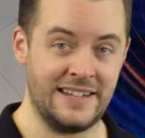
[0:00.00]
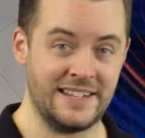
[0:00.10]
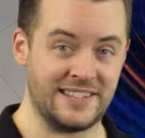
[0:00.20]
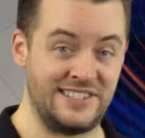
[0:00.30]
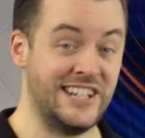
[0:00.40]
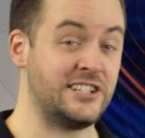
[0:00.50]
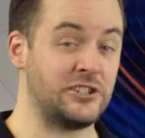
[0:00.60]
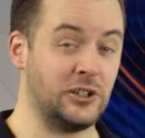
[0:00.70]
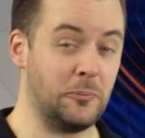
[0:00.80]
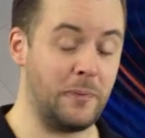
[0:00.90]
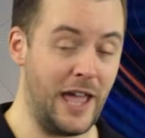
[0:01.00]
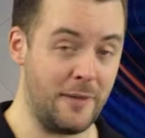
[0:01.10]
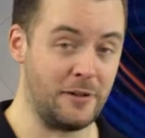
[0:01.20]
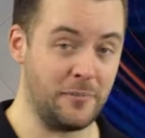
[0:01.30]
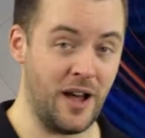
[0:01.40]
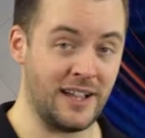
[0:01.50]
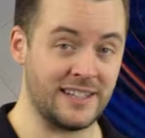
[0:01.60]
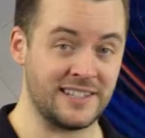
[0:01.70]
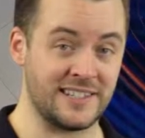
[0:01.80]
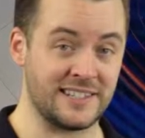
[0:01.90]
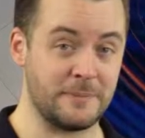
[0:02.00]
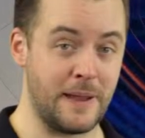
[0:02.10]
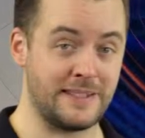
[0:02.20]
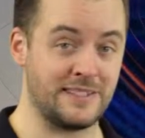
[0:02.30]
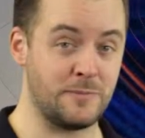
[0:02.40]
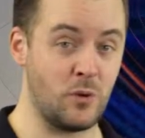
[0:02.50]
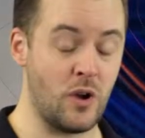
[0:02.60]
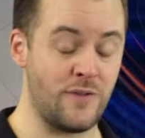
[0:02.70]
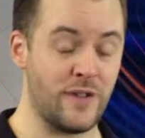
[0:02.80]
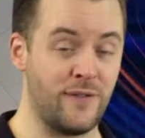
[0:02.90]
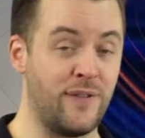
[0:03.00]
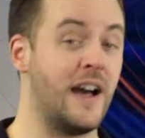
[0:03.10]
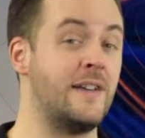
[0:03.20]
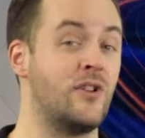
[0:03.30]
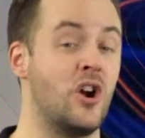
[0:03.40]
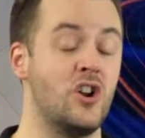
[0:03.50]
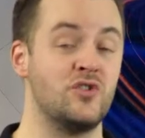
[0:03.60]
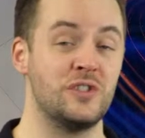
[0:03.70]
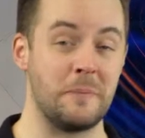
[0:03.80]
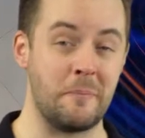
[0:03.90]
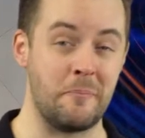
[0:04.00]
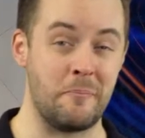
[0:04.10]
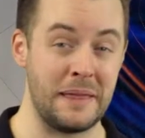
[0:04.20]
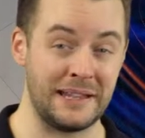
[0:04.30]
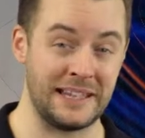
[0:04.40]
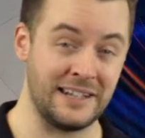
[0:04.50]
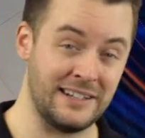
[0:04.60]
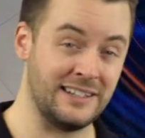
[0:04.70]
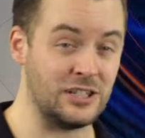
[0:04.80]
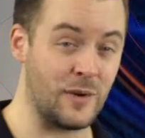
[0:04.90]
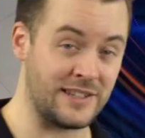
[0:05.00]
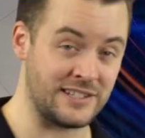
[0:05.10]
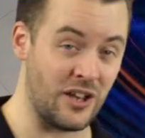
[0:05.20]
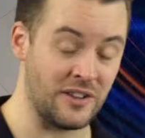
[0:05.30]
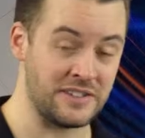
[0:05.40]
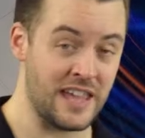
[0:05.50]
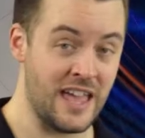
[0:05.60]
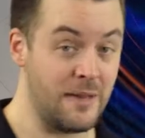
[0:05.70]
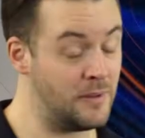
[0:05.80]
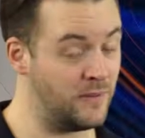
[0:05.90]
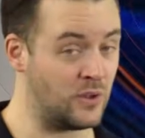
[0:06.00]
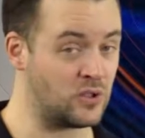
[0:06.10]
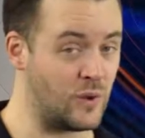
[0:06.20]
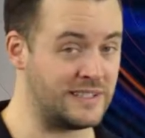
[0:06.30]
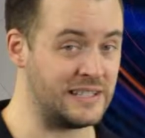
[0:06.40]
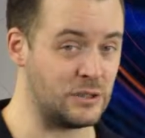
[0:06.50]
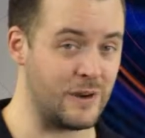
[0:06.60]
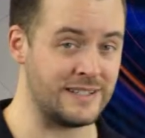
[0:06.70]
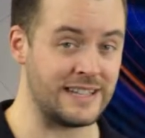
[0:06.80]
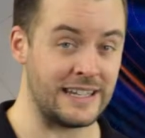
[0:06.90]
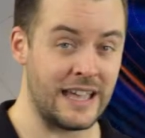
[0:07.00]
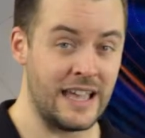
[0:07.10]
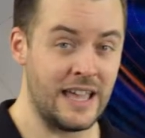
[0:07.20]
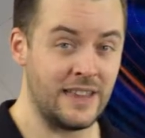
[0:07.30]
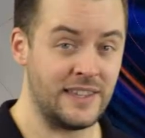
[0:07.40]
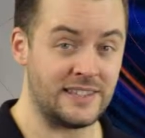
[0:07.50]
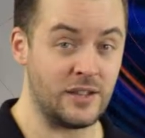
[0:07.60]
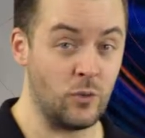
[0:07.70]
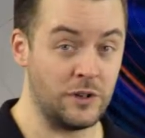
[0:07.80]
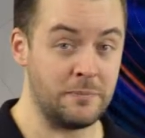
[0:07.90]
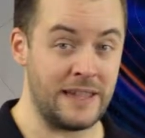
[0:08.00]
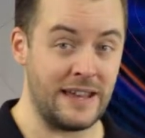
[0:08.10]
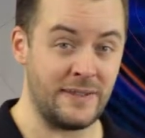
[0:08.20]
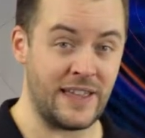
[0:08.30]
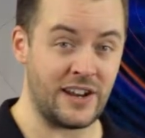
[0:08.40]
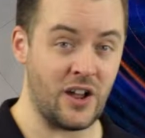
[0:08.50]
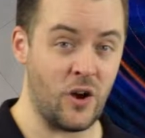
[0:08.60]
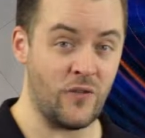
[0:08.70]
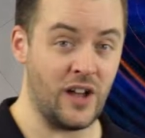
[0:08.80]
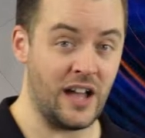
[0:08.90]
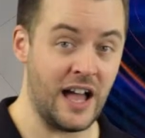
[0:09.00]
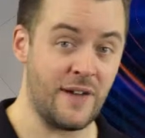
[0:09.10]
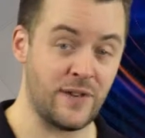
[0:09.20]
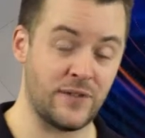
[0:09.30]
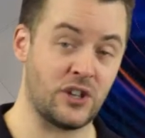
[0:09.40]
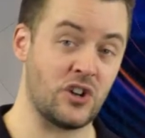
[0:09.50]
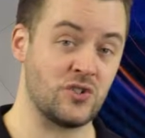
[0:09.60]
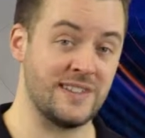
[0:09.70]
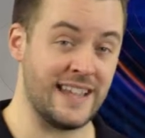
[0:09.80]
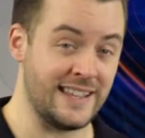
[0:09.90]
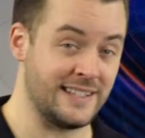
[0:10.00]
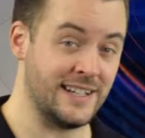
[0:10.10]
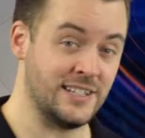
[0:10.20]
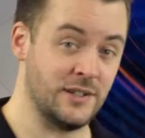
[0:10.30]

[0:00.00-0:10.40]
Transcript: India's digital payment market is expected to be worth five hundred billion U S dollars before twenty twenty. This would mean that over half of the country's internet